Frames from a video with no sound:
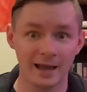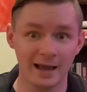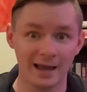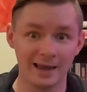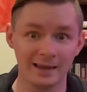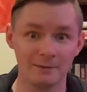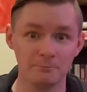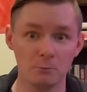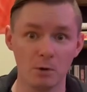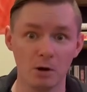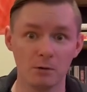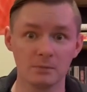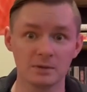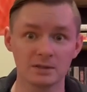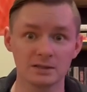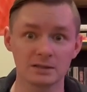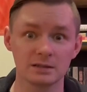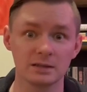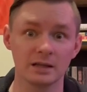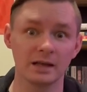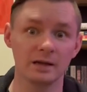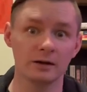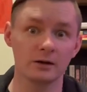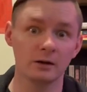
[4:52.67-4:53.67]
and moments
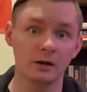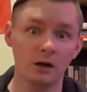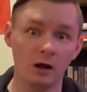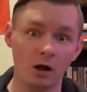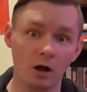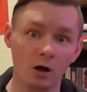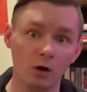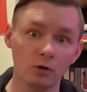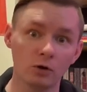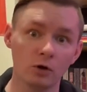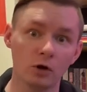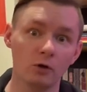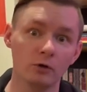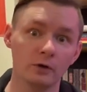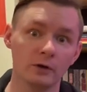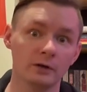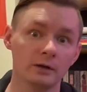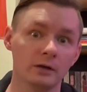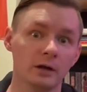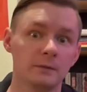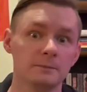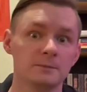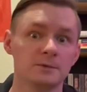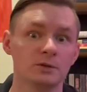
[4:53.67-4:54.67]
later, Hulk Hogan
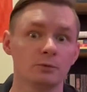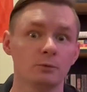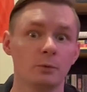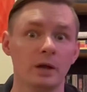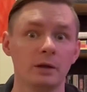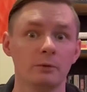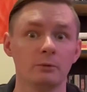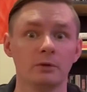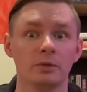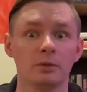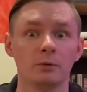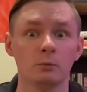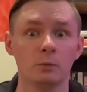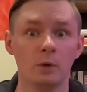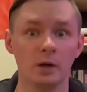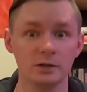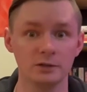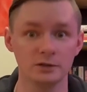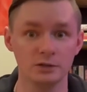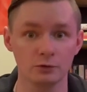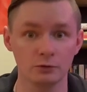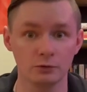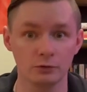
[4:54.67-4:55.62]
comes away with the 1 2